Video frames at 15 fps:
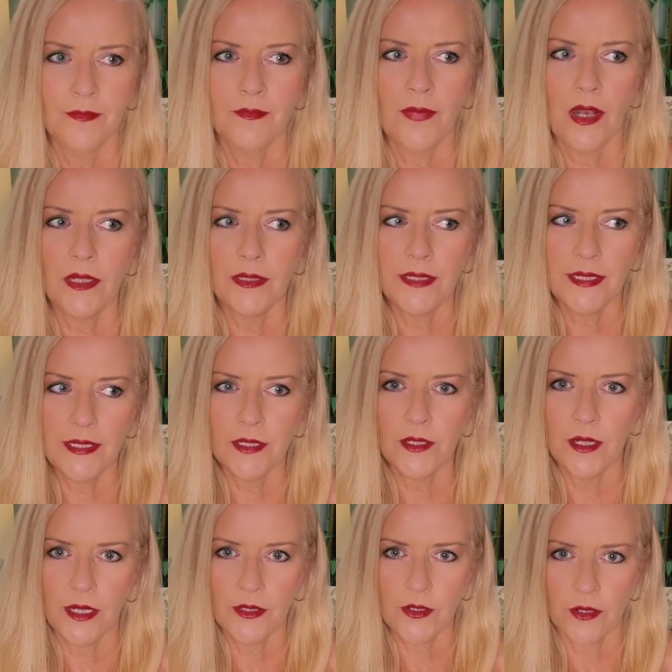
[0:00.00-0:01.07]
until I
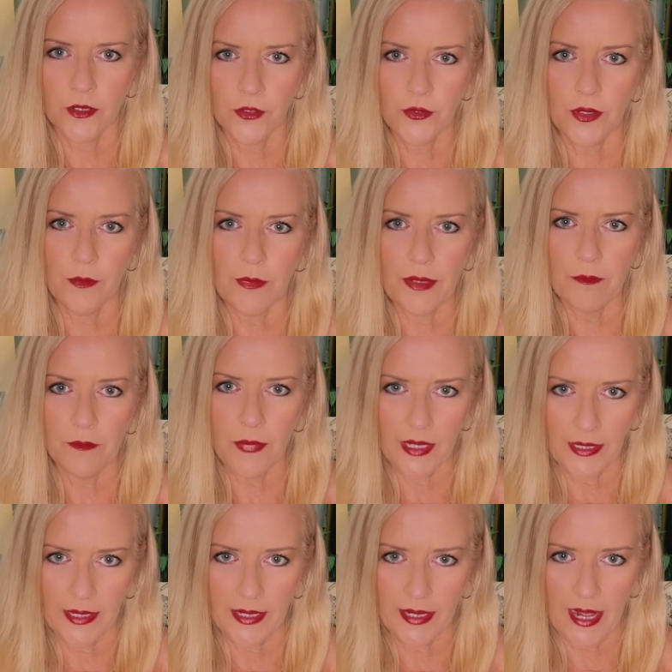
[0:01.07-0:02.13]
started treatment
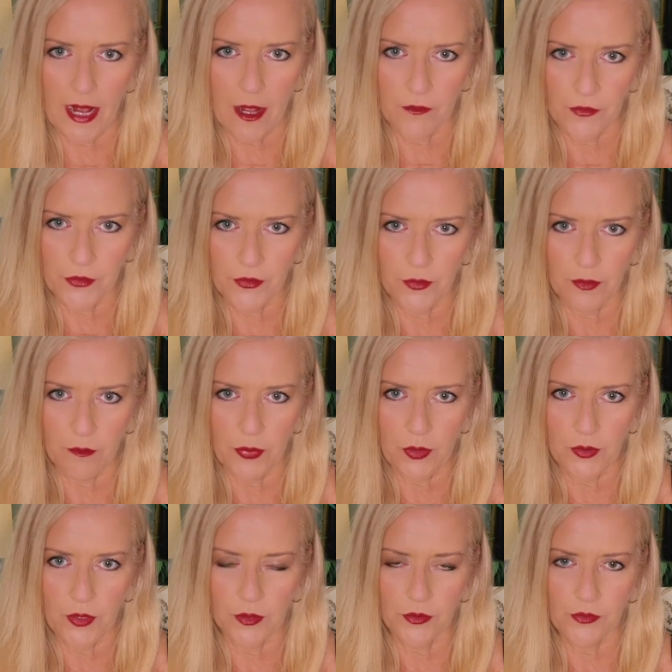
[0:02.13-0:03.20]
Monday after doing both
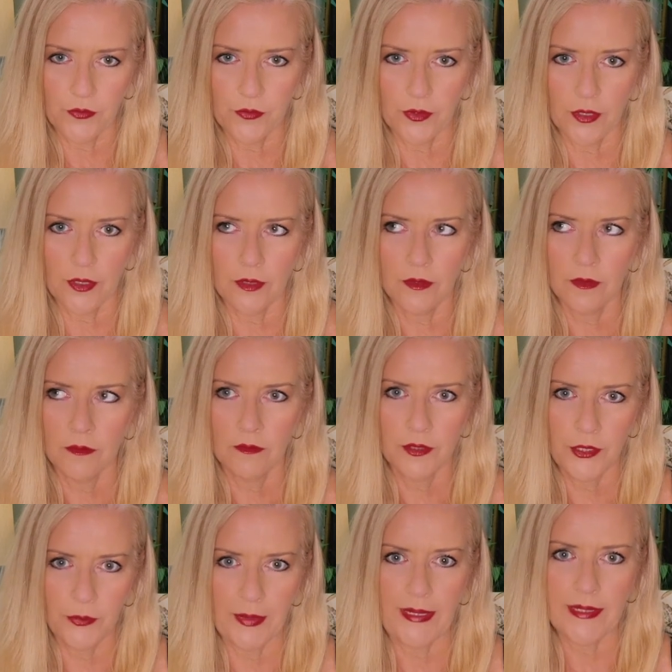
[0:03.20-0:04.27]
those for 2
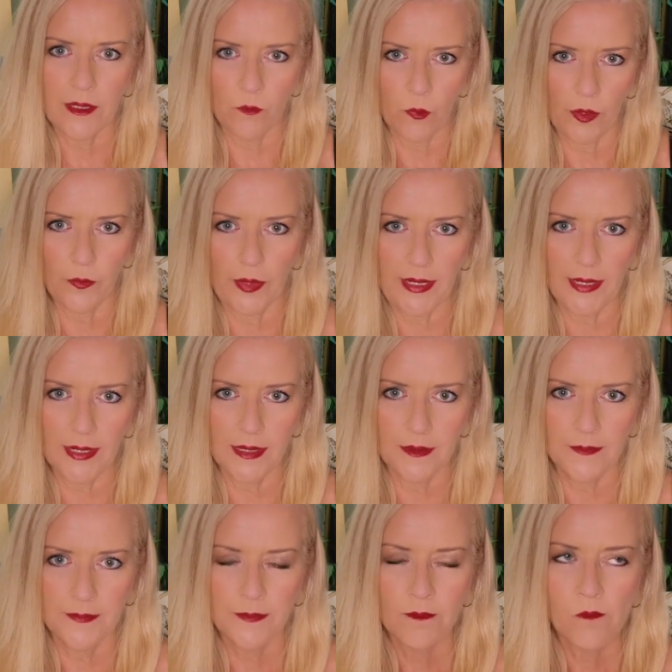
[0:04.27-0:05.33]
weeks and 1 week.
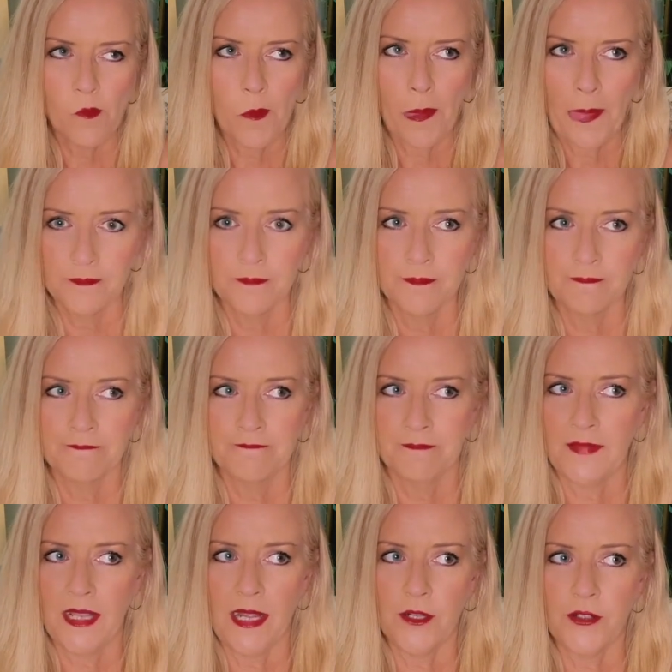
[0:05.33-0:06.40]

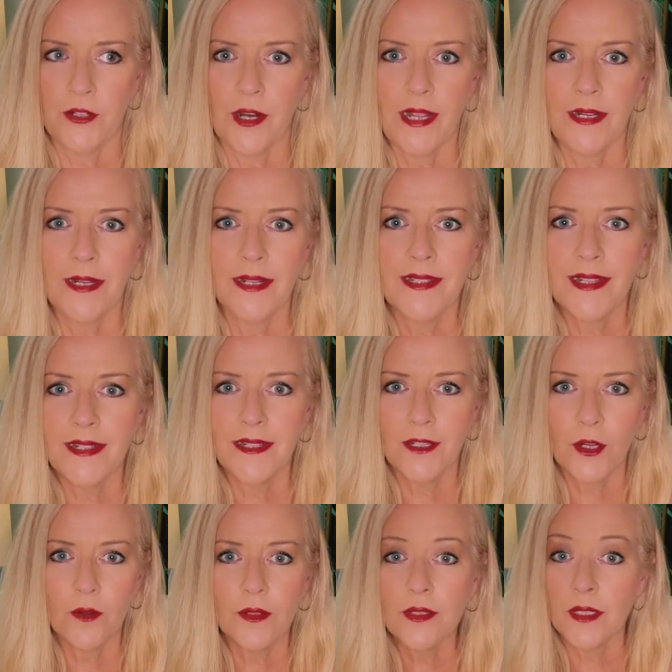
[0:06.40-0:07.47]
Last year I had nights I didn't
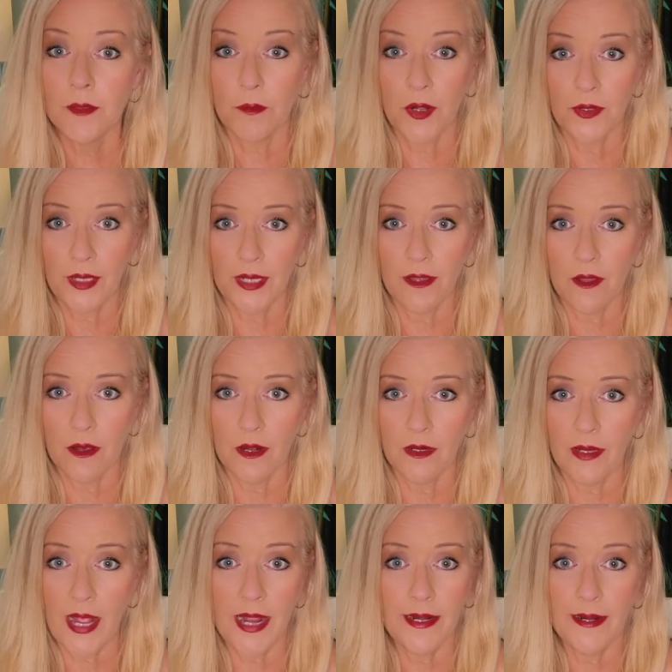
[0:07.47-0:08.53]
go to sleep all night
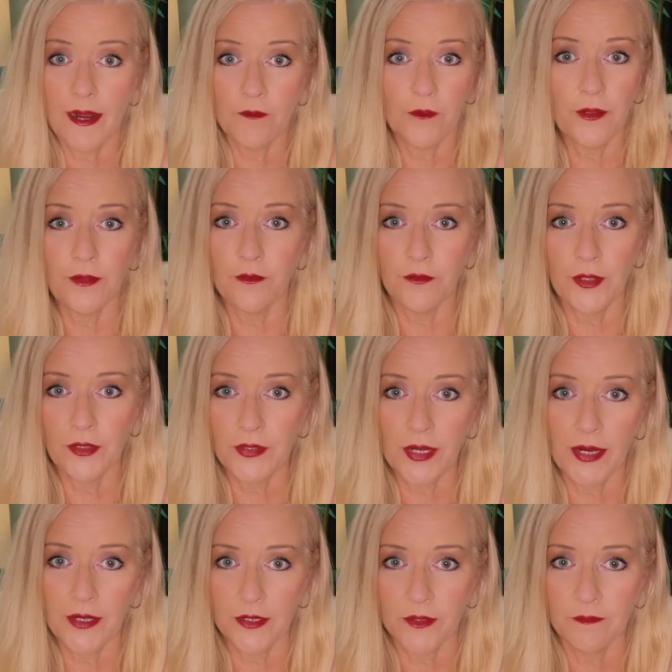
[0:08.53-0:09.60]
long and never even felt
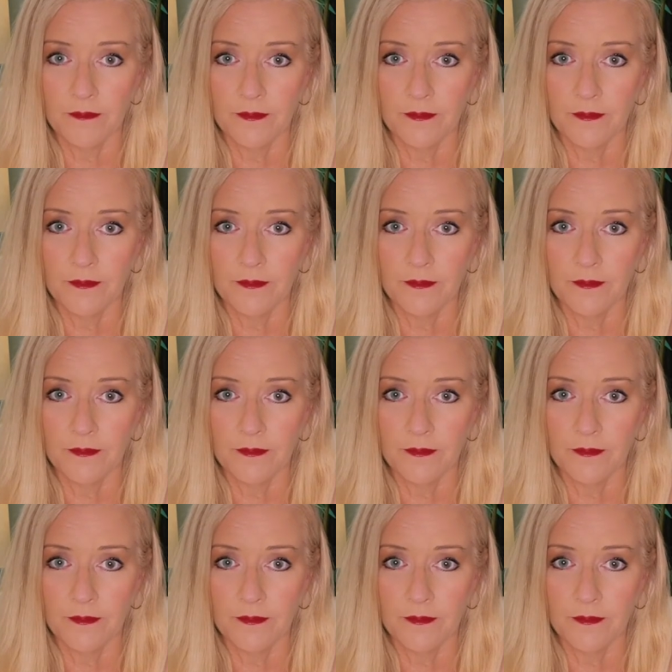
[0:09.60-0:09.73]
tired.